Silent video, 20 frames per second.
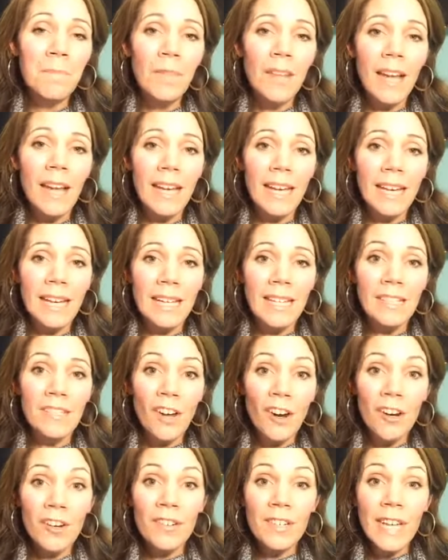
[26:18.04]
And
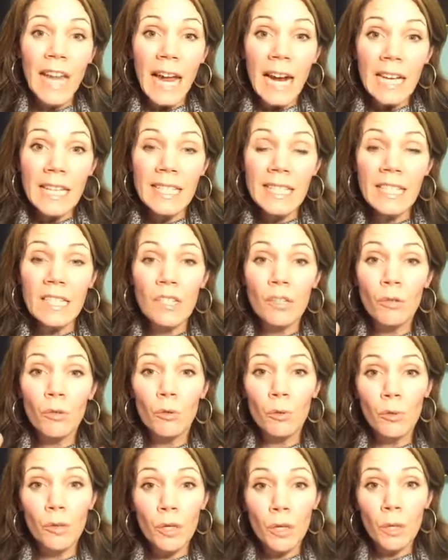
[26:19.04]
our next
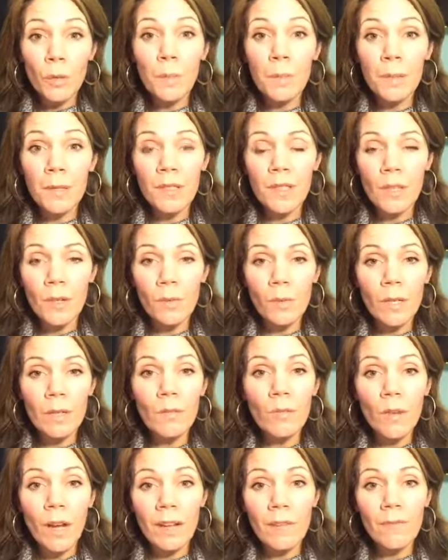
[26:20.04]
group, so we
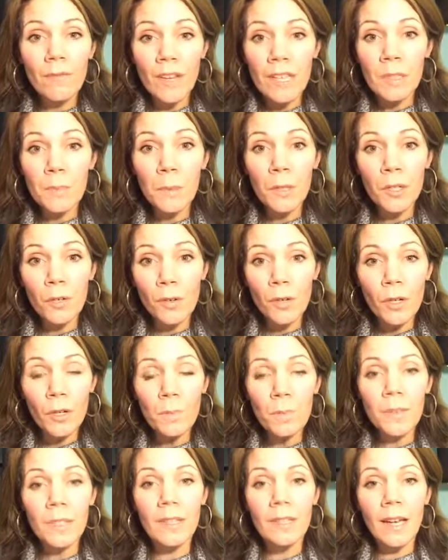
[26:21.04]
run Facebook
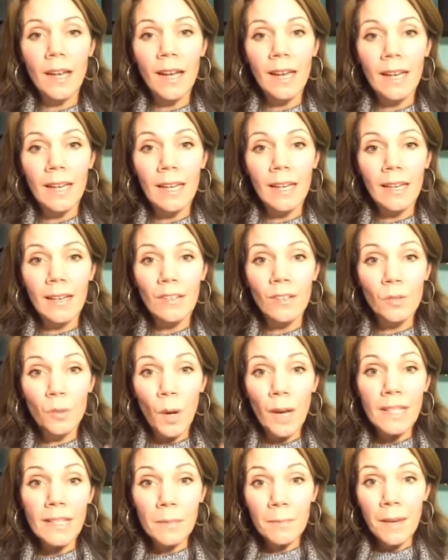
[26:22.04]
groups
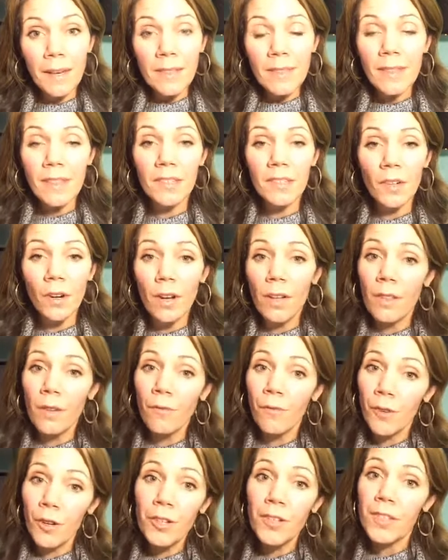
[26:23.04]
twice a month. They start on the
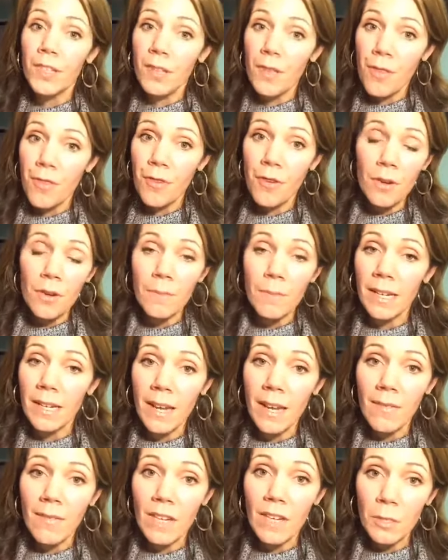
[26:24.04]
1st and the 3rd
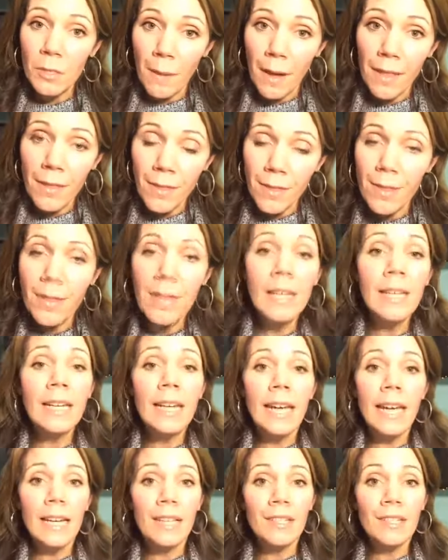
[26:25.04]
Monday of each month.
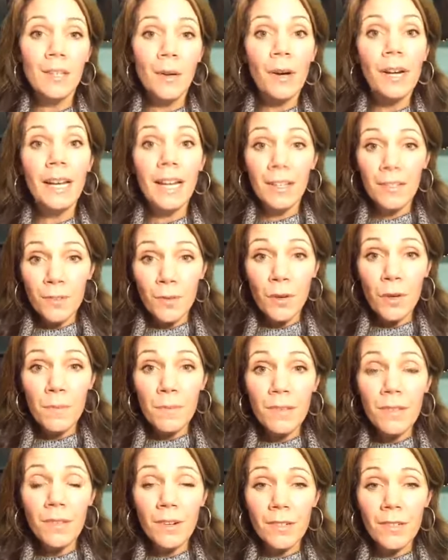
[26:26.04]
And so our next group
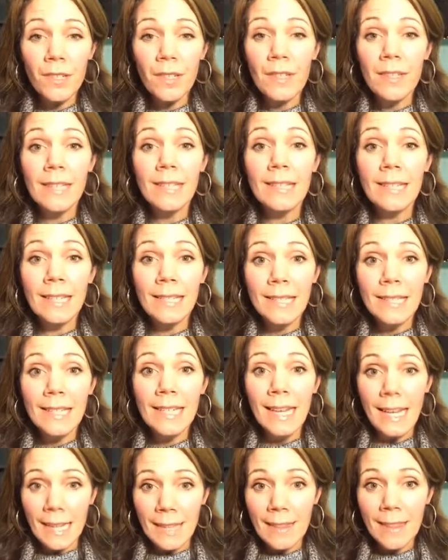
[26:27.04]
starts on the 16th.